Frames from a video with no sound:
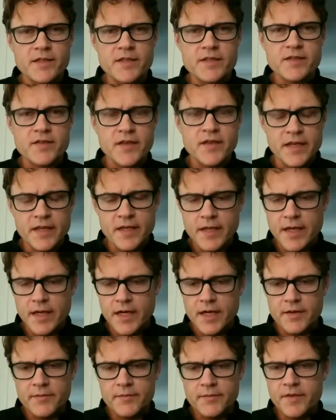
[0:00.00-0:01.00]
is the
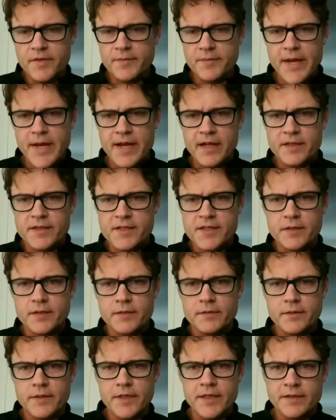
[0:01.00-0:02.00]
palace
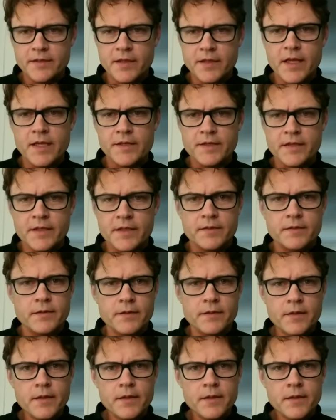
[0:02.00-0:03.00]
in
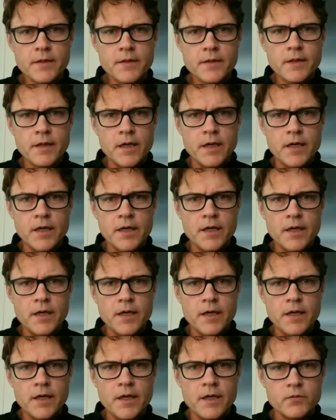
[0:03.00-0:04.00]
London,
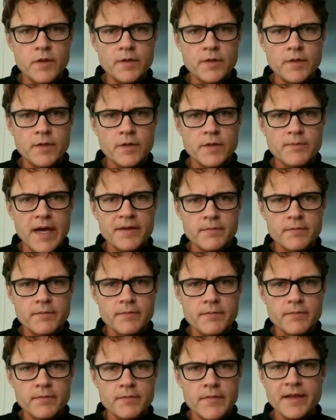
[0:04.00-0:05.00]

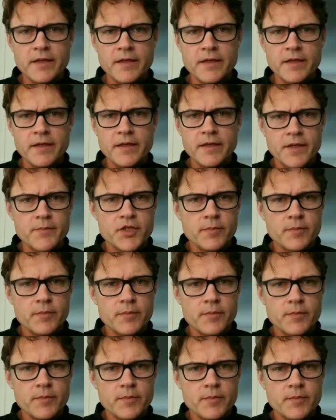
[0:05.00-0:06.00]
run by the Anglican
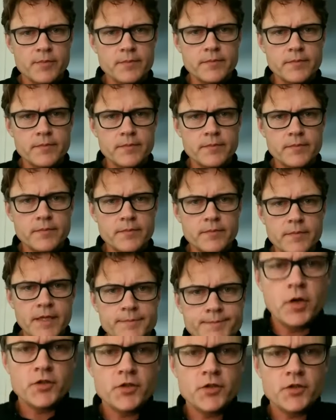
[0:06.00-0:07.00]
bishop,
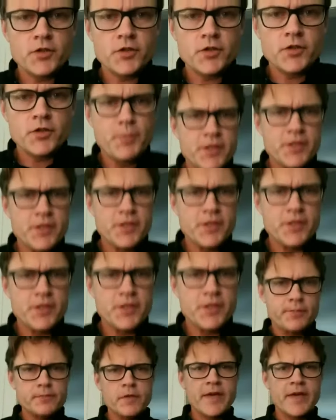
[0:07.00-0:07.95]
Archbishop of